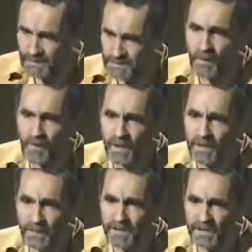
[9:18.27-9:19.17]
It's all what
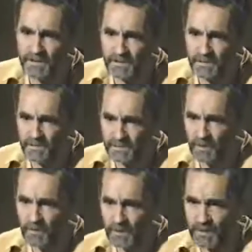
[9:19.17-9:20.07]
I make it. You know, it's
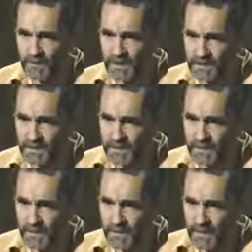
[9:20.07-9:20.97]
all what I make it.
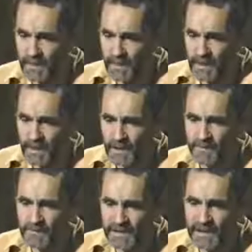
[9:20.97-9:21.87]
So
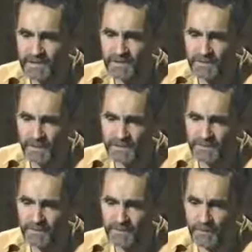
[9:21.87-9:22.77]
let me ask you a
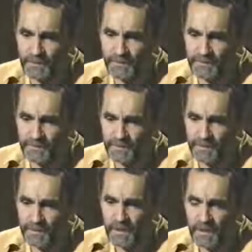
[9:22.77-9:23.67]
question before we go any
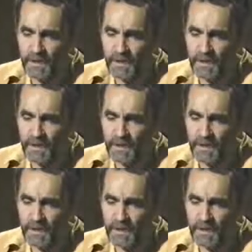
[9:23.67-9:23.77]
further.